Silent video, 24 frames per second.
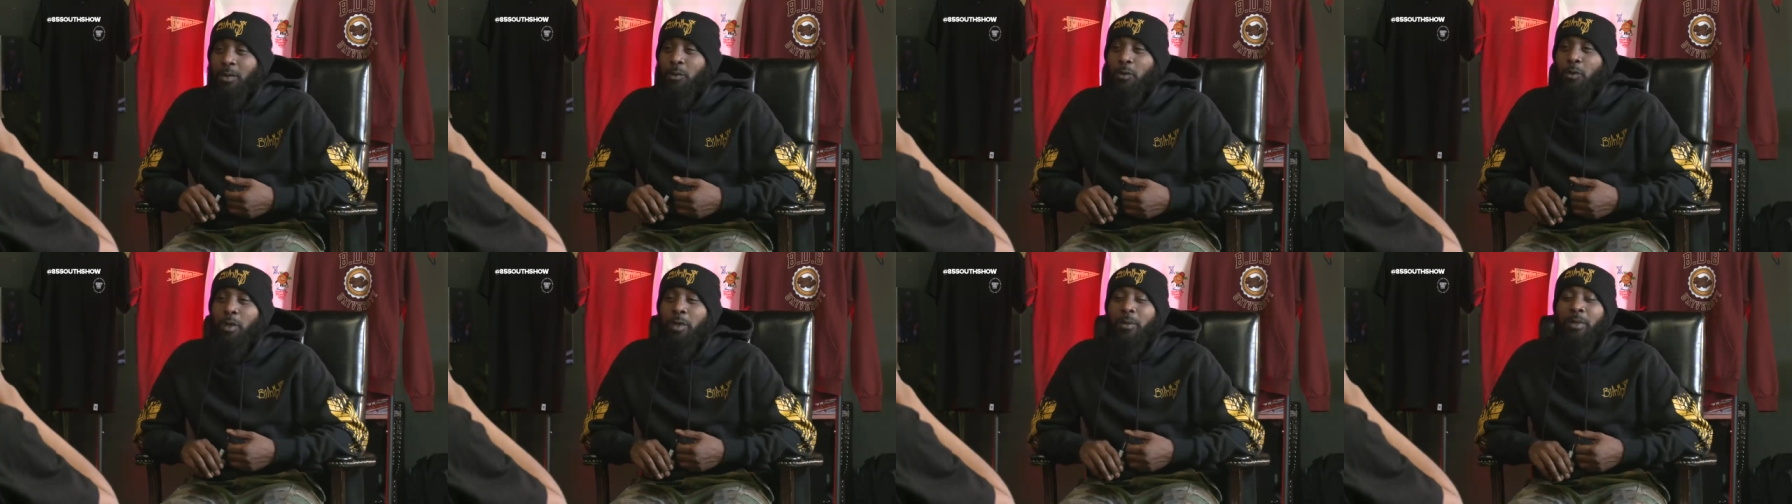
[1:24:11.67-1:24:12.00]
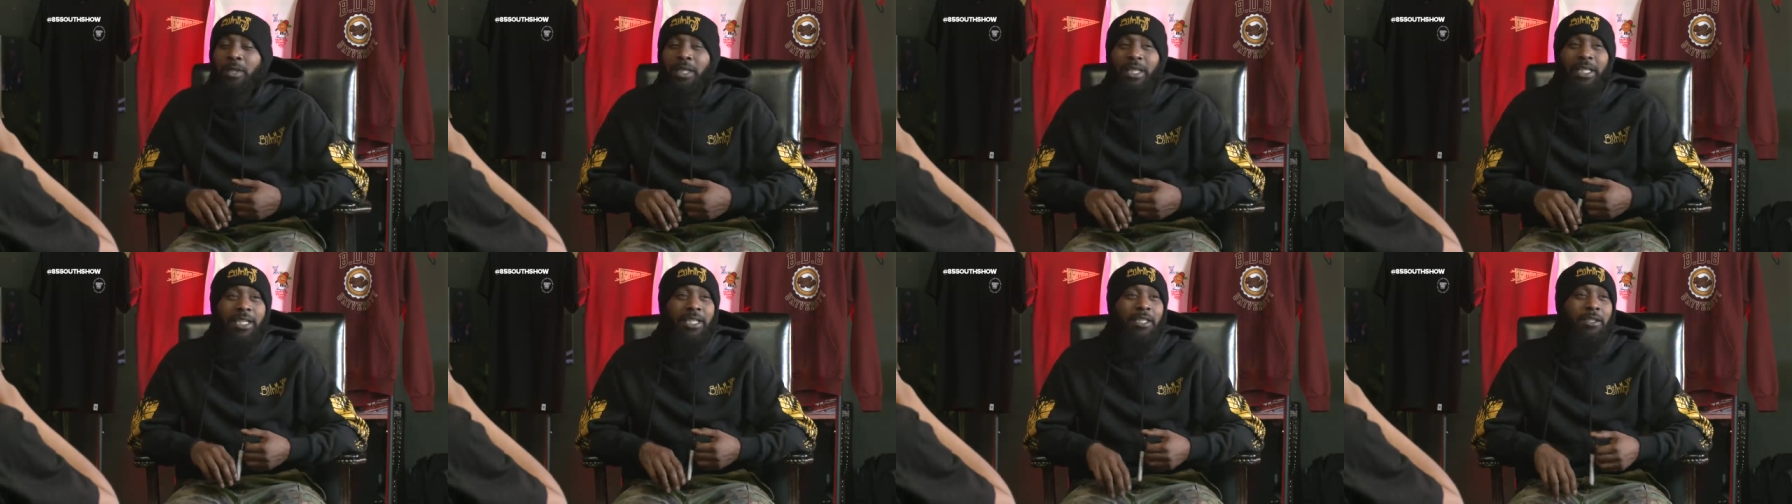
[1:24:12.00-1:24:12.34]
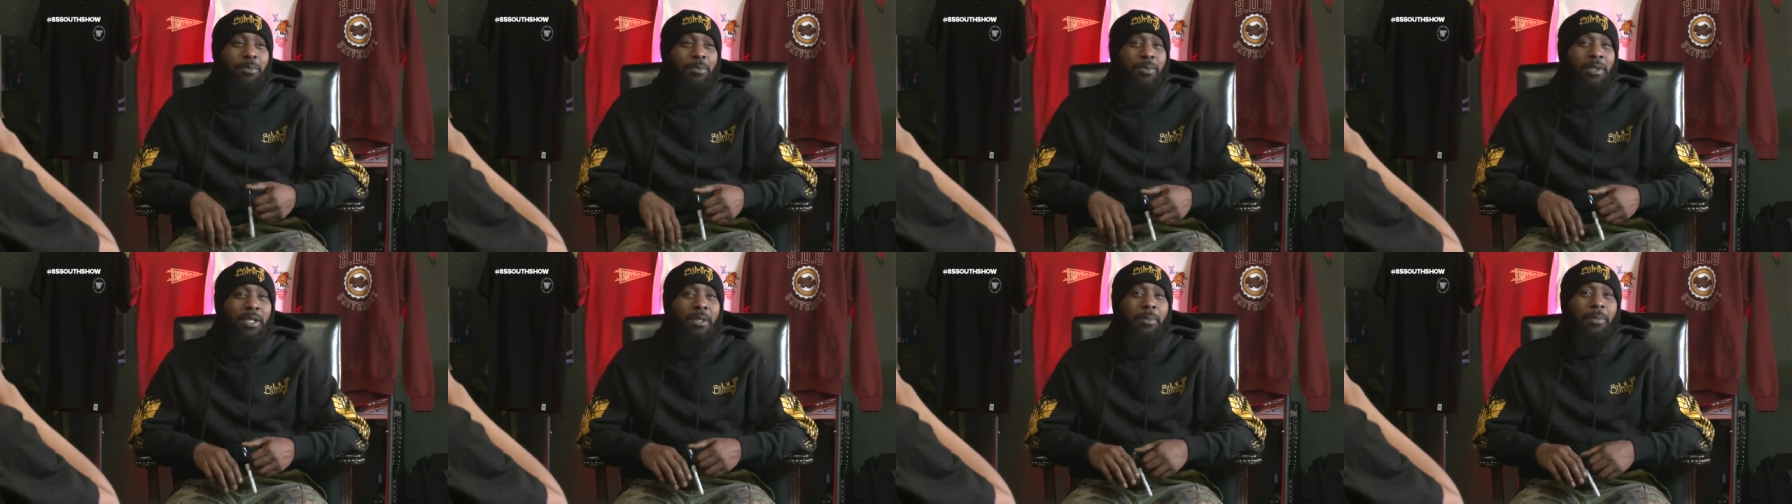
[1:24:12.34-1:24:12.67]
See, women get
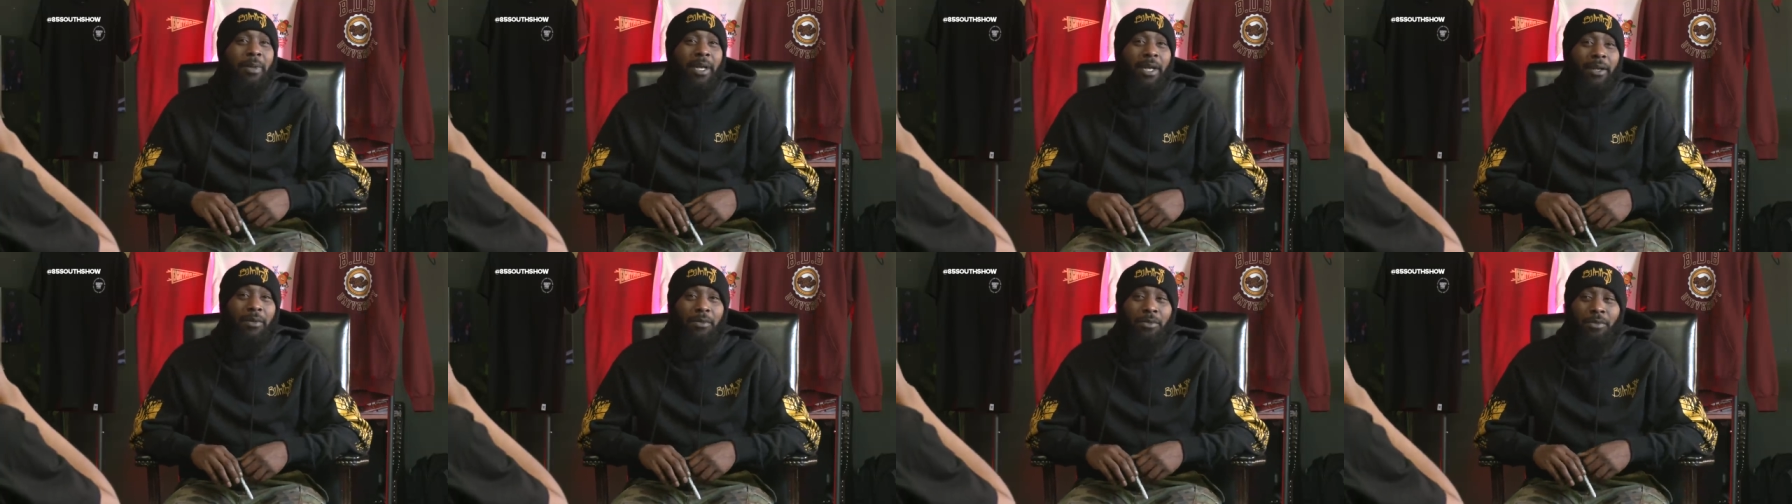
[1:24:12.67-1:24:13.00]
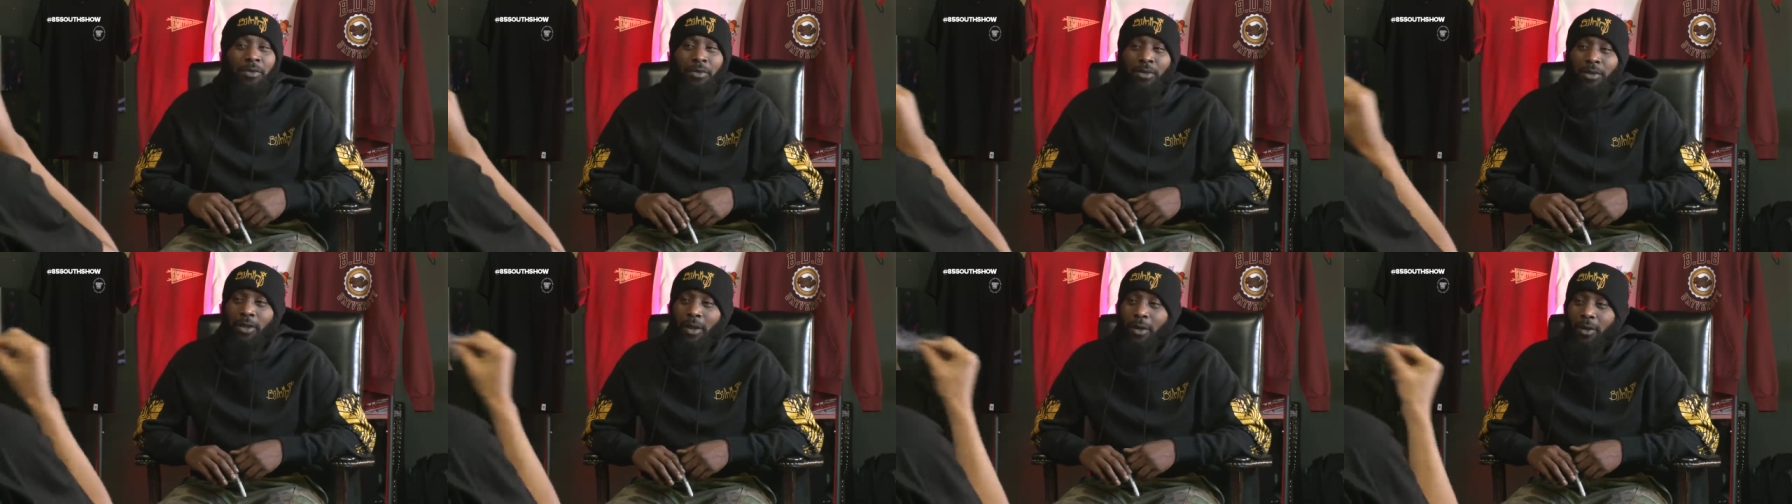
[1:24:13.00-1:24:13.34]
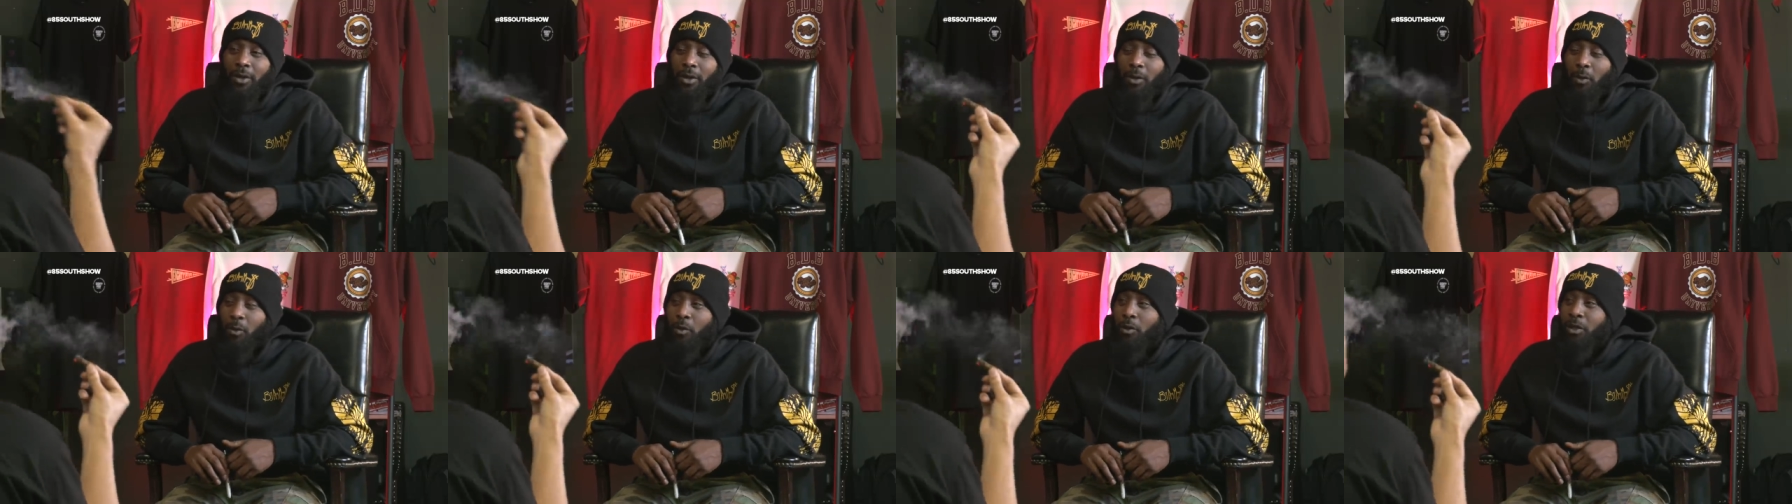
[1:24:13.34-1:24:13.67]
to be about
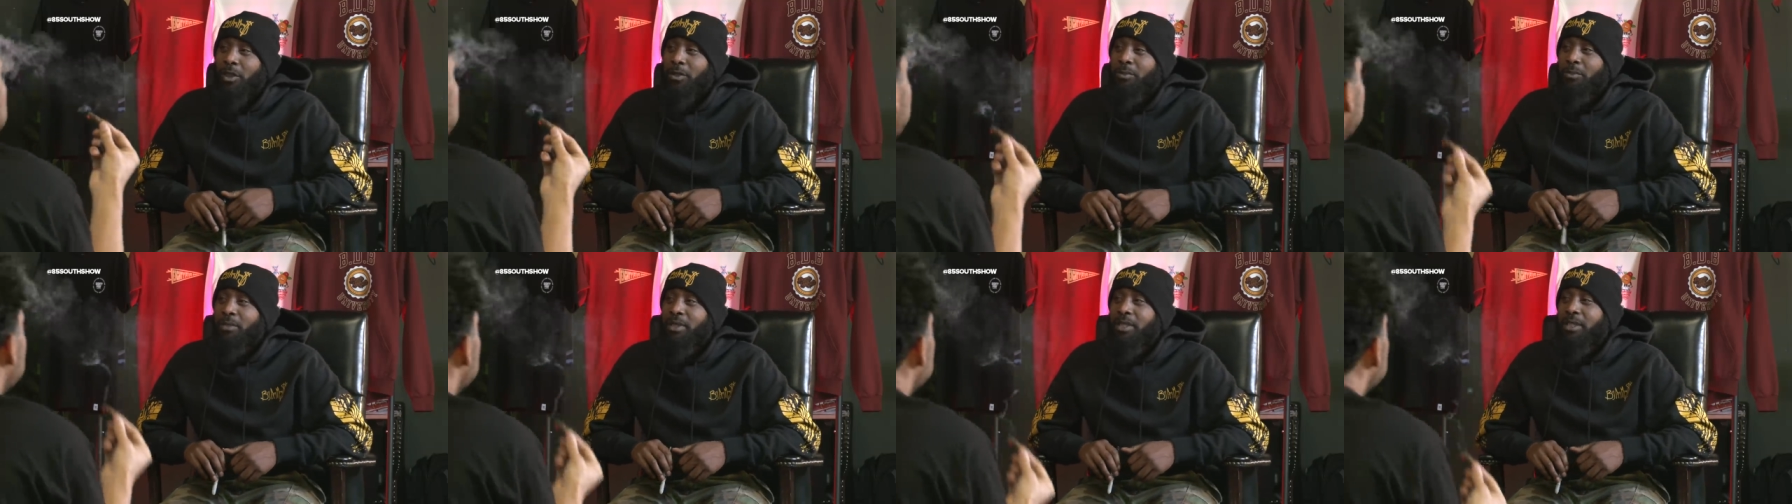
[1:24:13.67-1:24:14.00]
31